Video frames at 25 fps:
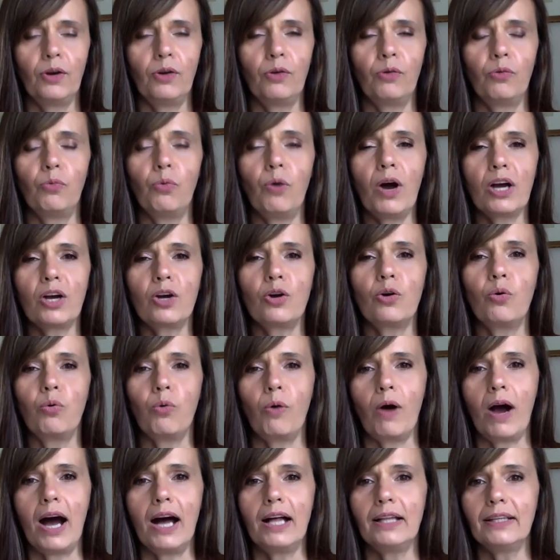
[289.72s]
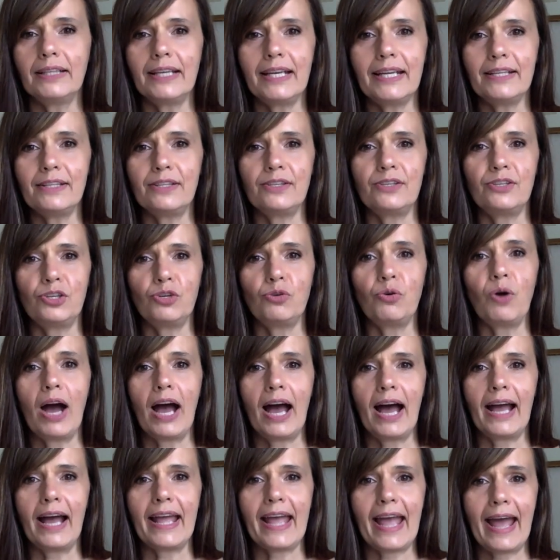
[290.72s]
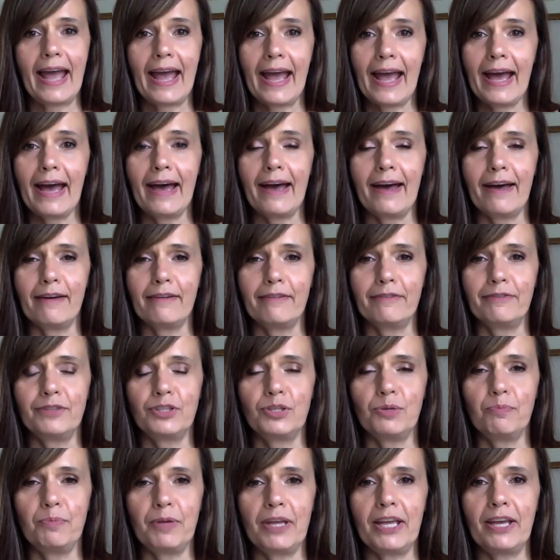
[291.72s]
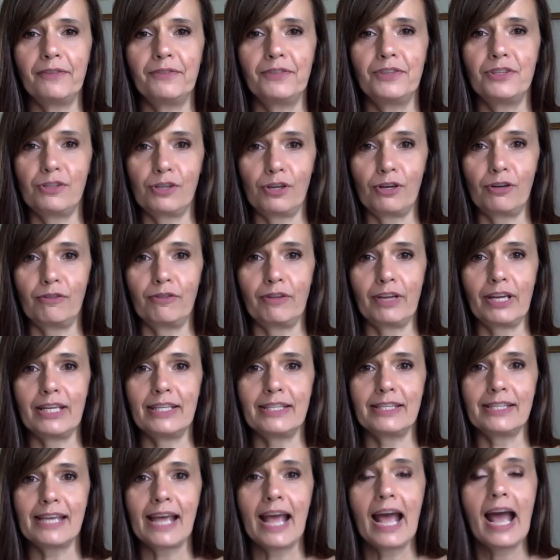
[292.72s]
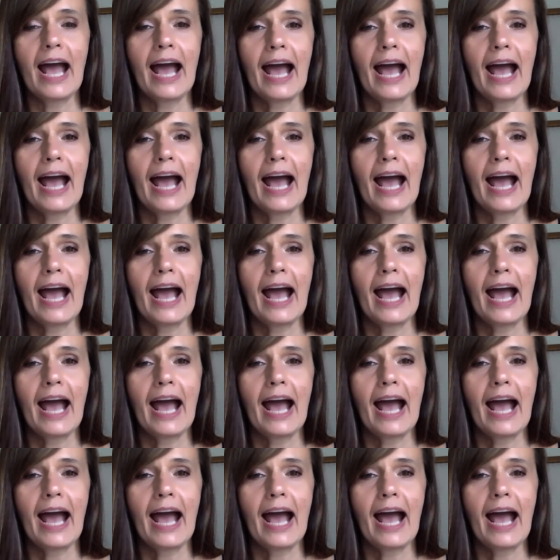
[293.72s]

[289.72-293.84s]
What qualities do I have to be of service?